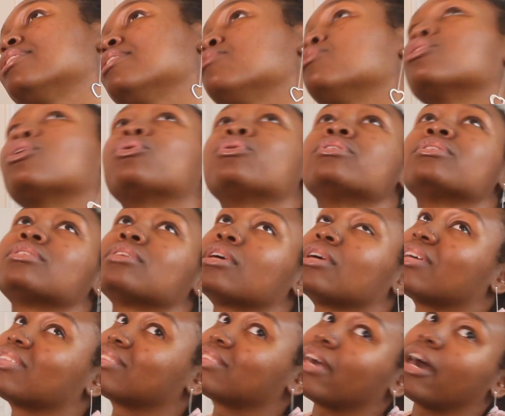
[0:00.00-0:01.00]
Even though
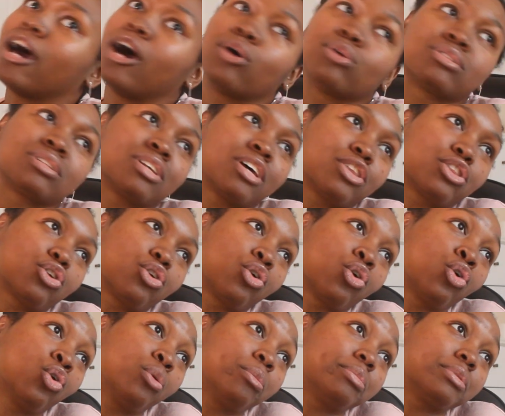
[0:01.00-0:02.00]
it's 1,000 other
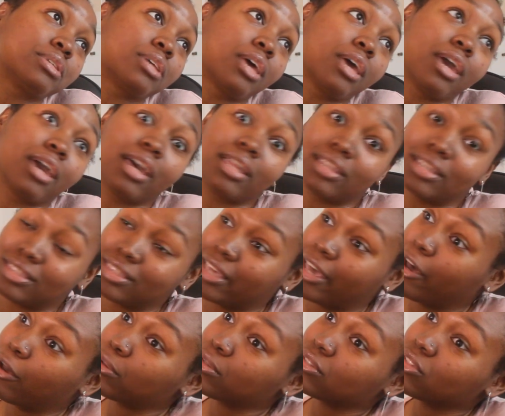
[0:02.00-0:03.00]
groups and
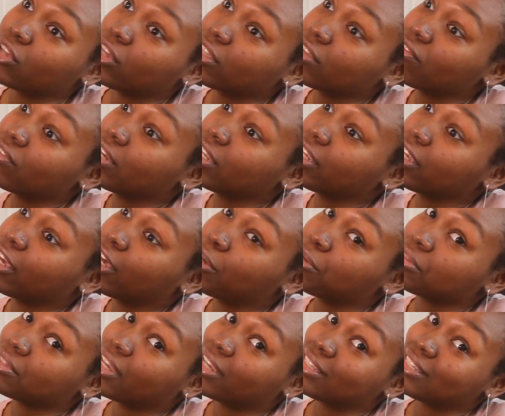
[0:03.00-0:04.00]
1,000 other
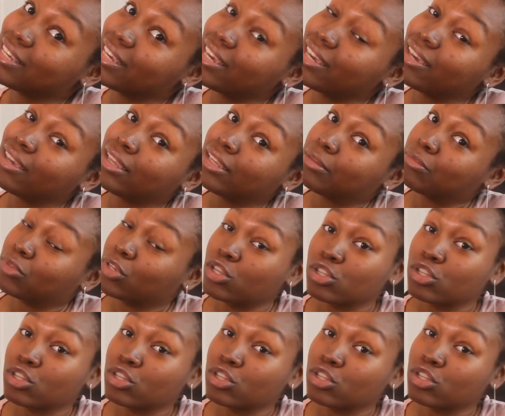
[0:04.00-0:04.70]
videos I did.